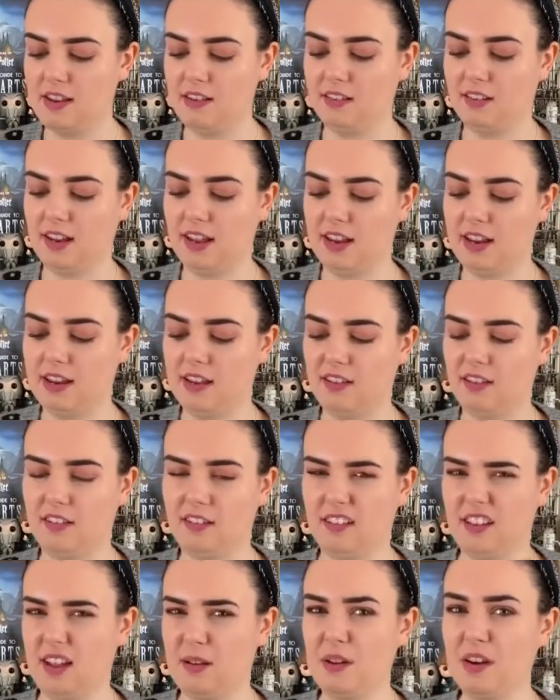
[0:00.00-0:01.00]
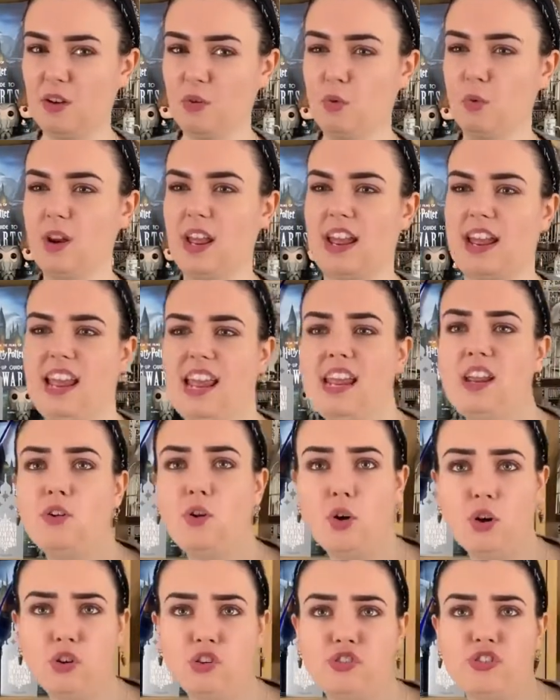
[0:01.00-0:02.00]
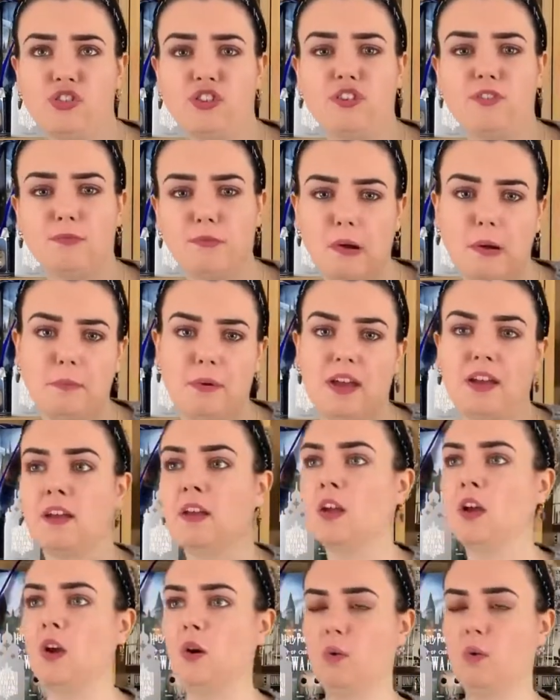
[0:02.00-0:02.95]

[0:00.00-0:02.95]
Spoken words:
is like, I'm going to call it a costume rubber,